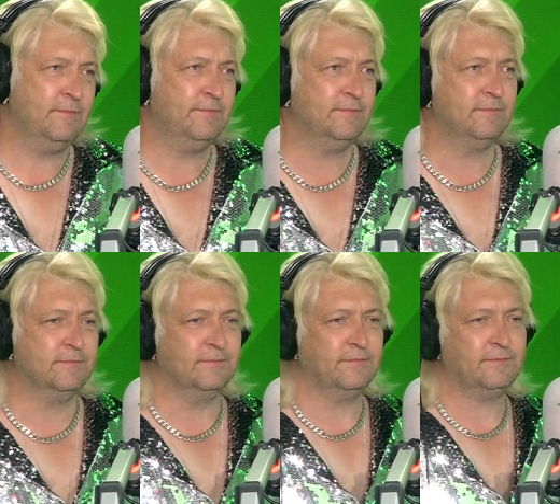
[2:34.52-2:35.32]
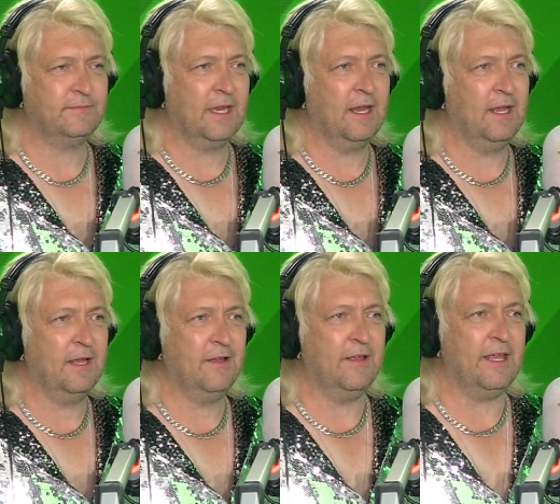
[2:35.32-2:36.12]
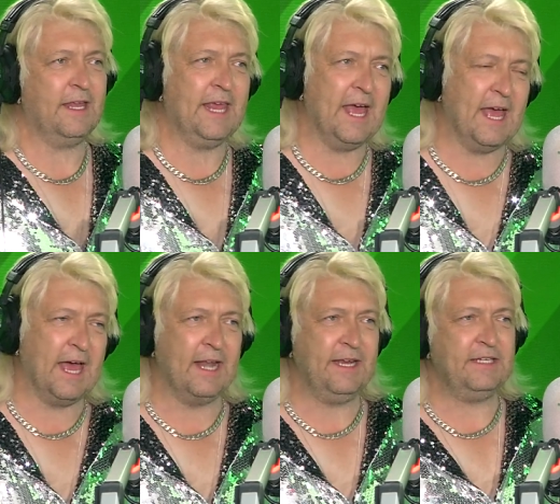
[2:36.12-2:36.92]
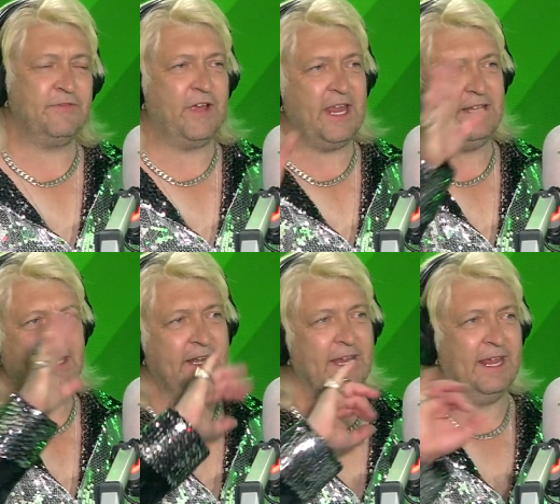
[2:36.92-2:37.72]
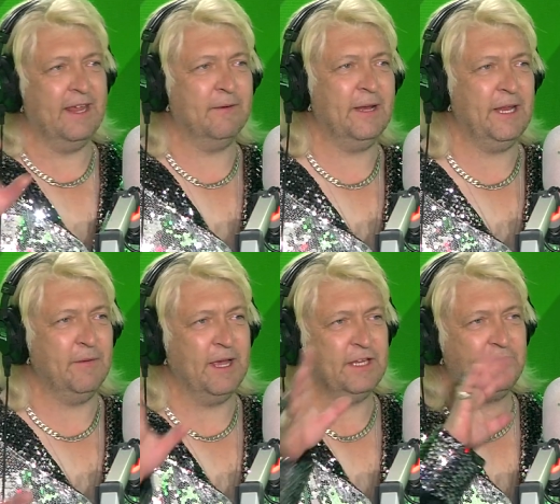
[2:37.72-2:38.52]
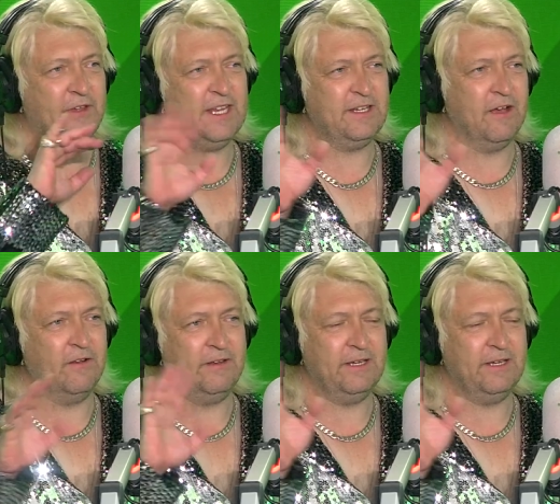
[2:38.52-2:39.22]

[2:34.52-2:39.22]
That mm. is. Thank you very much. Yeah, and he's fading now. Anyway. He's going. He's, he's gone.